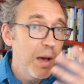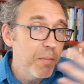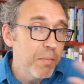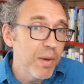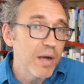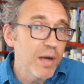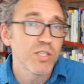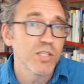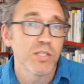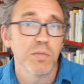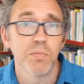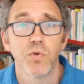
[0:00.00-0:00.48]

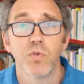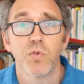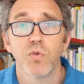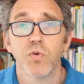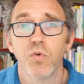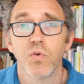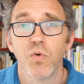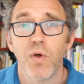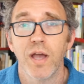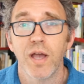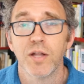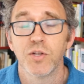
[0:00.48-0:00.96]
Amongst them are
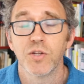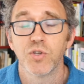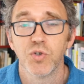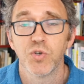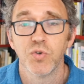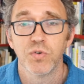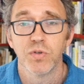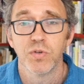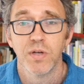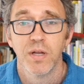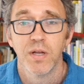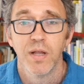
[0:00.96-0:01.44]
your
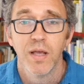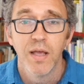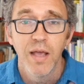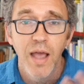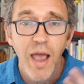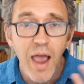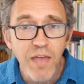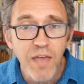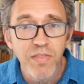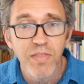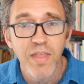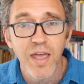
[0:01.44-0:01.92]
grandchildren
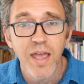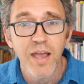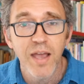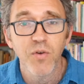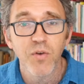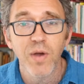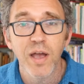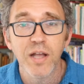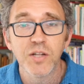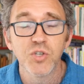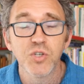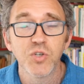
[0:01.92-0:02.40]
and their
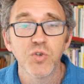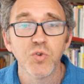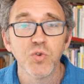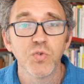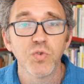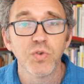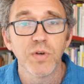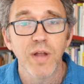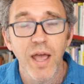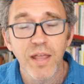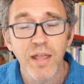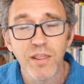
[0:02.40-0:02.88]

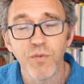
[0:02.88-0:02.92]
grandchildren